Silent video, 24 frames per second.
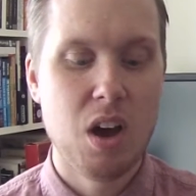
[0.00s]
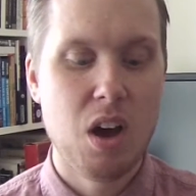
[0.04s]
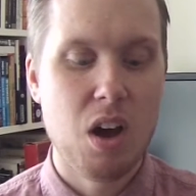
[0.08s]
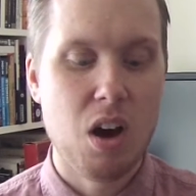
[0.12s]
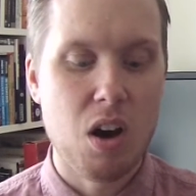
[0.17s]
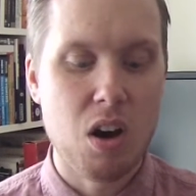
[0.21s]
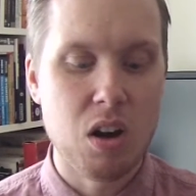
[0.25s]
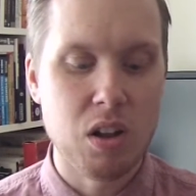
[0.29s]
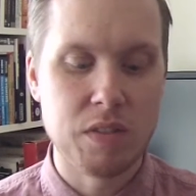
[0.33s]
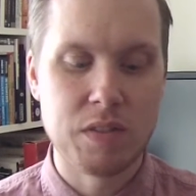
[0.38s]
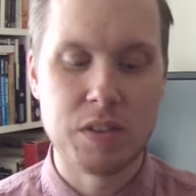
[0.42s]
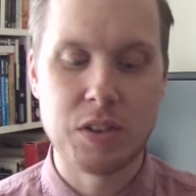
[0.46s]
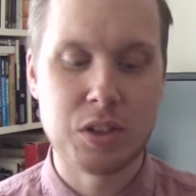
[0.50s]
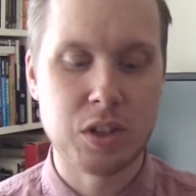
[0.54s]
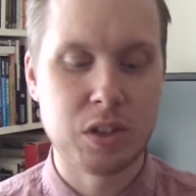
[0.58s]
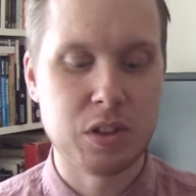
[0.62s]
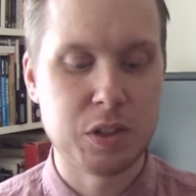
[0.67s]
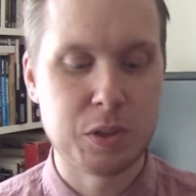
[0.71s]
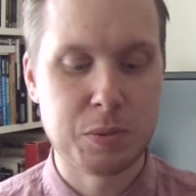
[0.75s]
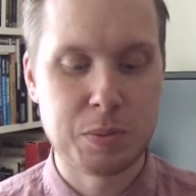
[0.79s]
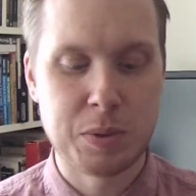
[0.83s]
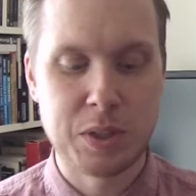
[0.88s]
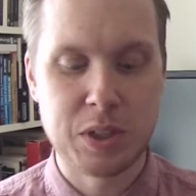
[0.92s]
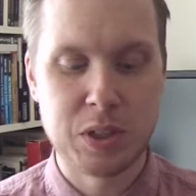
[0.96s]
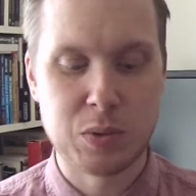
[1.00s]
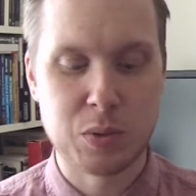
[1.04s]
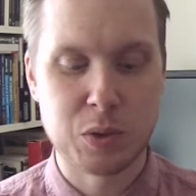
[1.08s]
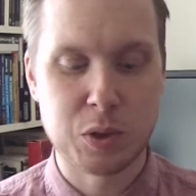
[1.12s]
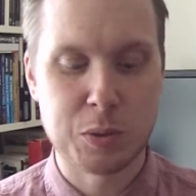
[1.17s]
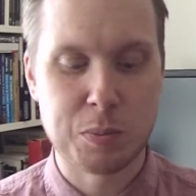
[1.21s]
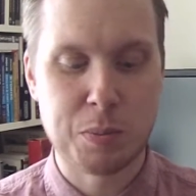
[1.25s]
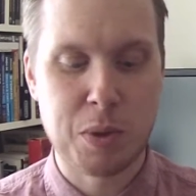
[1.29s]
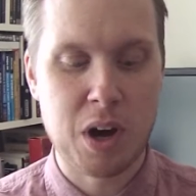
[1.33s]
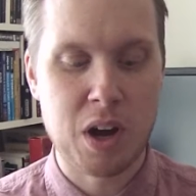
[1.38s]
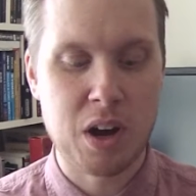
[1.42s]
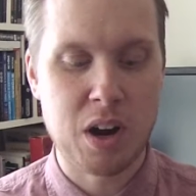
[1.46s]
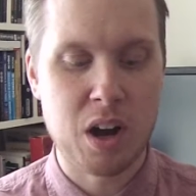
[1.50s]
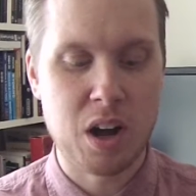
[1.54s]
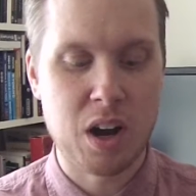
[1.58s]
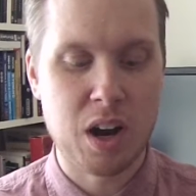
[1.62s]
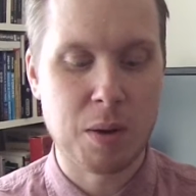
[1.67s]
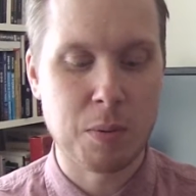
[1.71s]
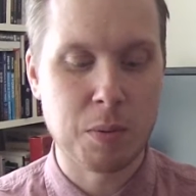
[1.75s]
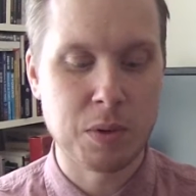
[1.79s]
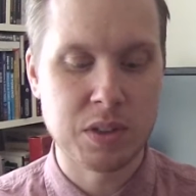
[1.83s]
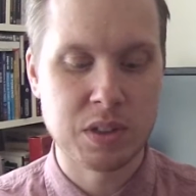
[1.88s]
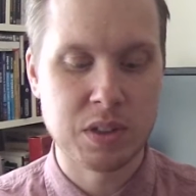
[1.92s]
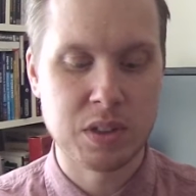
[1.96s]
All of the shutter speeds were spot on. I
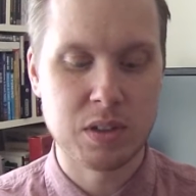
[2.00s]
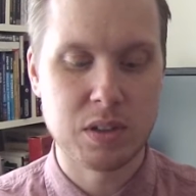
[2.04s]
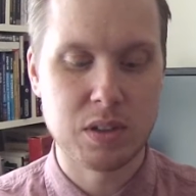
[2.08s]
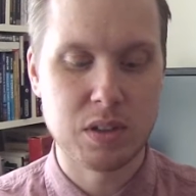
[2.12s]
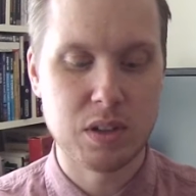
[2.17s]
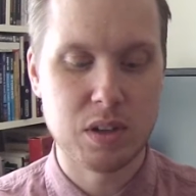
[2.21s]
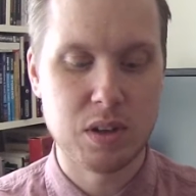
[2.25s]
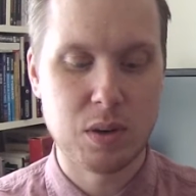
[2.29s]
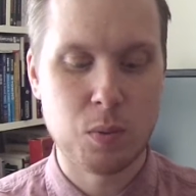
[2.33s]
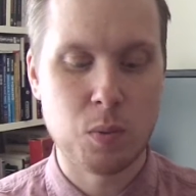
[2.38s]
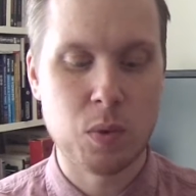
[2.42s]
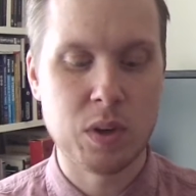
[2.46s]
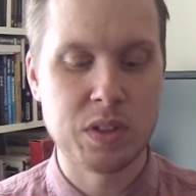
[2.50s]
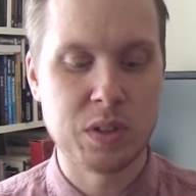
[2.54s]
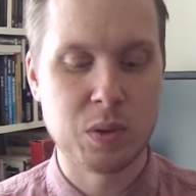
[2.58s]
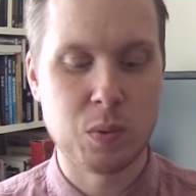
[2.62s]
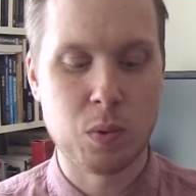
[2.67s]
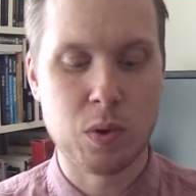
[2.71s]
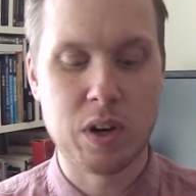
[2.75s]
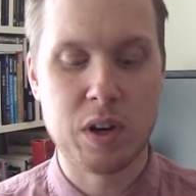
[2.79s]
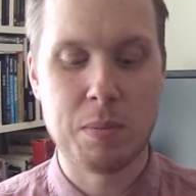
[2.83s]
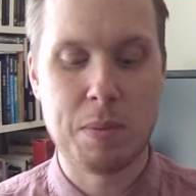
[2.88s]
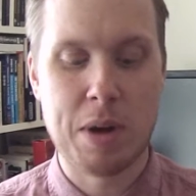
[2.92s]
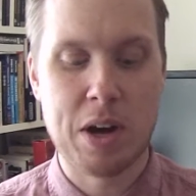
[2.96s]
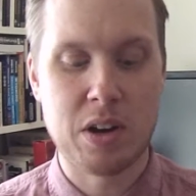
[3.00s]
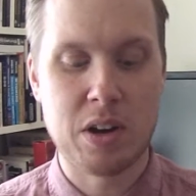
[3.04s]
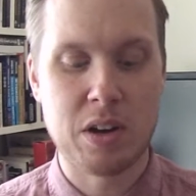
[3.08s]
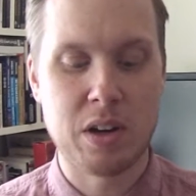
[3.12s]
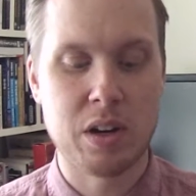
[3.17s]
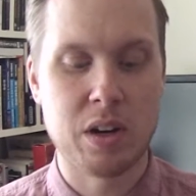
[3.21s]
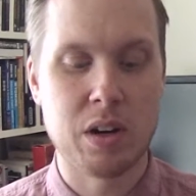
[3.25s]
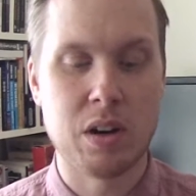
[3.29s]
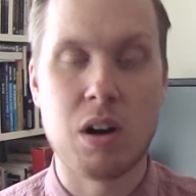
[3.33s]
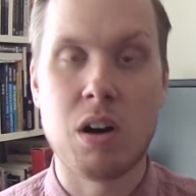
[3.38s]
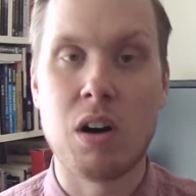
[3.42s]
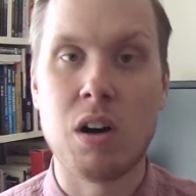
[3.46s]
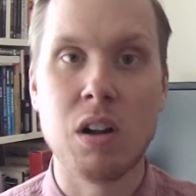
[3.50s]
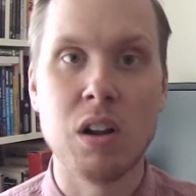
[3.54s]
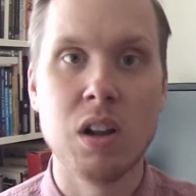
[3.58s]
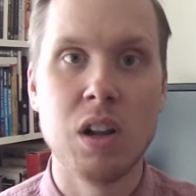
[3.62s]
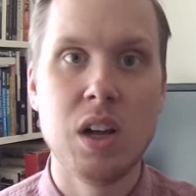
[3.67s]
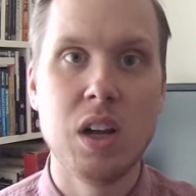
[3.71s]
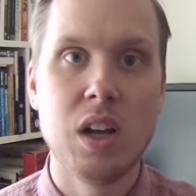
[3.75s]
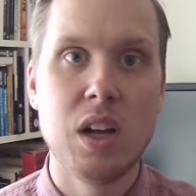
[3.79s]
wasn't worried about it at all.